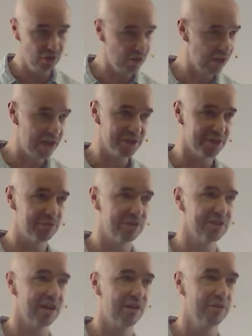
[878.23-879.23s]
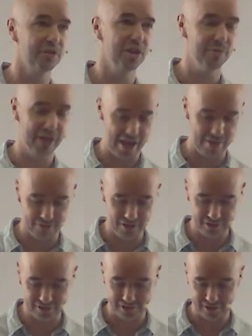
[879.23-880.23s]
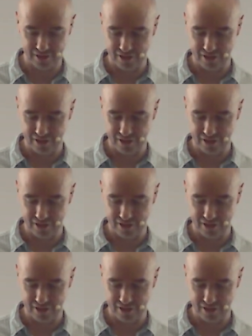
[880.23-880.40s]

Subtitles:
not as a result of human effort,